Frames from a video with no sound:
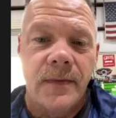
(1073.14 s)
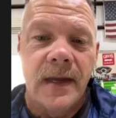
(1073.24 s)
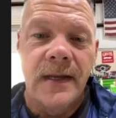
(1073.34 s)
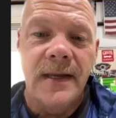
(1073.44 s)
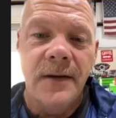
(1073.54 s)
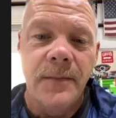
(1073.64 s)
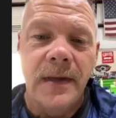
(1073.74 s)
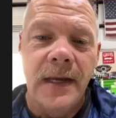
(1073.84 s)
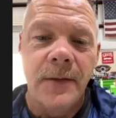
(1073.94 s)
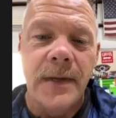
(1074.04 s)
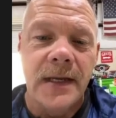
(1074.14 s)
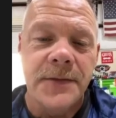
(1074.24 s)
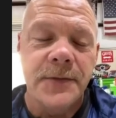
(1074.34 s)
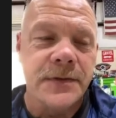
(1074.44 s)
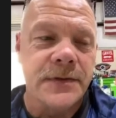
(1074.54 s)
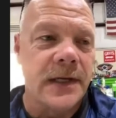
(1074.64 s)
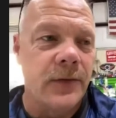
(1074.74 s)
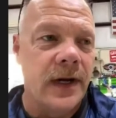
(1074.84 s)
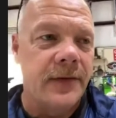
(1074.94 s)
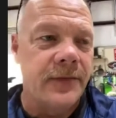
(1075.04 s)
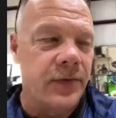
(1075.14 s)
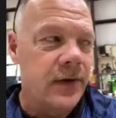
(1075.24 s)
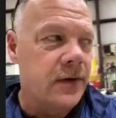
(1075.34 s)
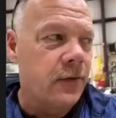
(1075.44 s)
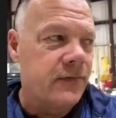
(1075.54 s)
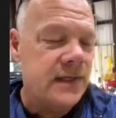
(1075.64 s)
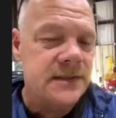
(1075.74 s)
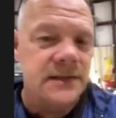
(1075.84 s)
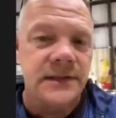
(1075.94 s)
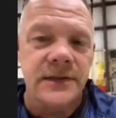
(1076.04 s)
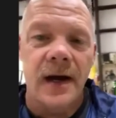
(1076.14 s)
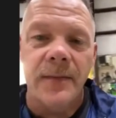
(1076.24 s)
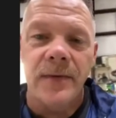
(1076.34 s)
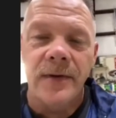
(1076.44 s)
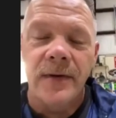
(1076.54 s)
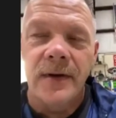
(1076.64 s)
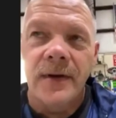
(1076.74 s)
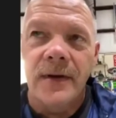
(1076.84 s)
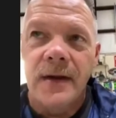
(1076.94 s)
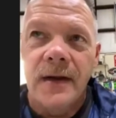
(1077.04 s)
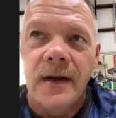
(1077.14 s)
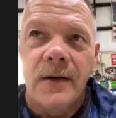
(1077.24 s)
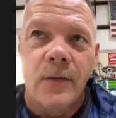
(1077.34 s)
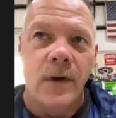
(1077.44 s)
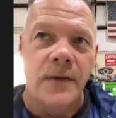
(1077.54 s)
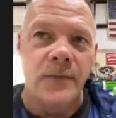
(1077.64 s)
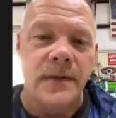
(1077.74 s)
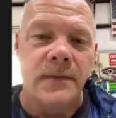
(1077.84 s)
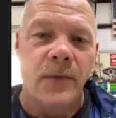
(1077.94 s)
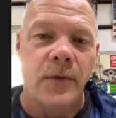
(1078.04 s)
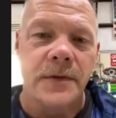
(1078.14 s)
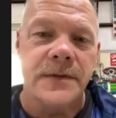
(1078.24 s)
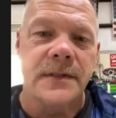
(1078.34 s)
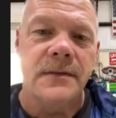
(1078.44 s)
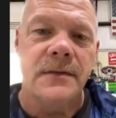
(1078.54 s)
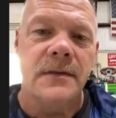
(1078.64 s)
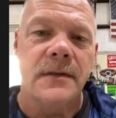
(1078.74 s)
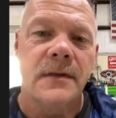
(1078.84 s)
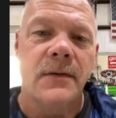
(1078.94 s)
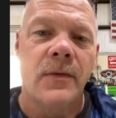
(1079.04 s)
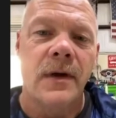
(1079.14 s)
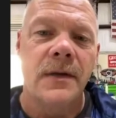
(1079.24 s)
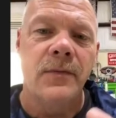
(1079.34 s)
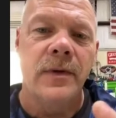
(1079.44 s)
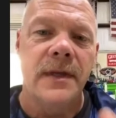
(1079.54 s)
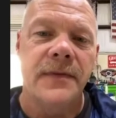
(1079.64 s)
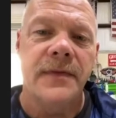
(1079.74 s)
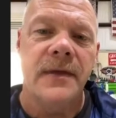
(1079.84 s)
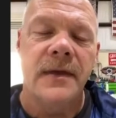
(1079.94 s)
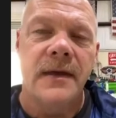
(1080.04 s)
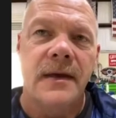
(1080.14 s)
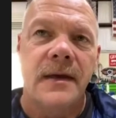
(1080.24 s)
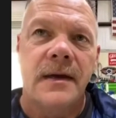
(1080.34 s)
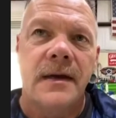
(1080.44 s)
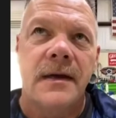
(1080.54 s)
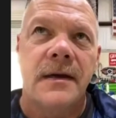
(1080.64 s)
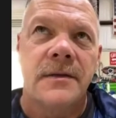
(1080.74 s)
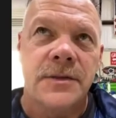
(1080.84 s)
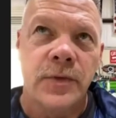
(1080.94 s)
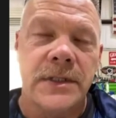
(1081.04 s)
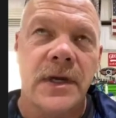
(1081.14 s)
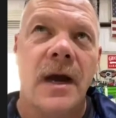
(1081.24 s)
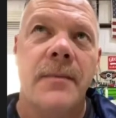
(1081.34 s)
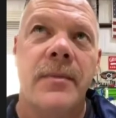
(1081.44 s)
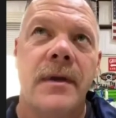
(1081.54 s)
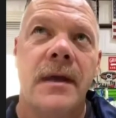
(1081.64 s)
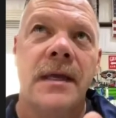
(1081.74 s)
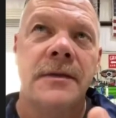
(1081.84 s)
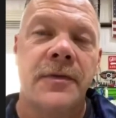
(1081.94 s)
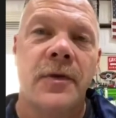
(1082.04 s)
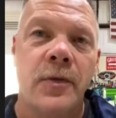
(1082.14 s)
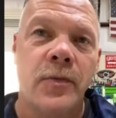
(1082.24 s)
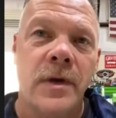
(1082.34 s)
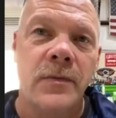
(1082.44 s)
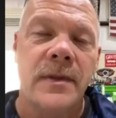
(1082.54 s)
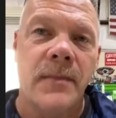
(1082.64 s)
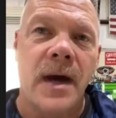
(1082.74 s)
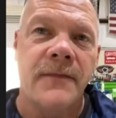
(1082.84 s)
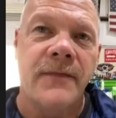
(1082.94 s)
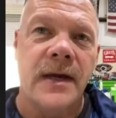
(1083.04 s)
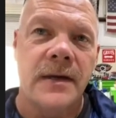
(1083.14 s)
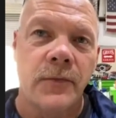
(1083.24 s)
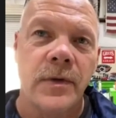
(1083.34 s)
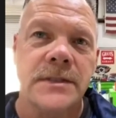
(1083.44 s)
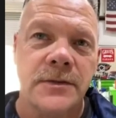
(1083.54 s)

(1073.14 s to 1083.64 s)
and it'll be interesting. We'll have 3 Corvettes in the shop, one with a Morrison, one with Street Shop, and the third one with a modified original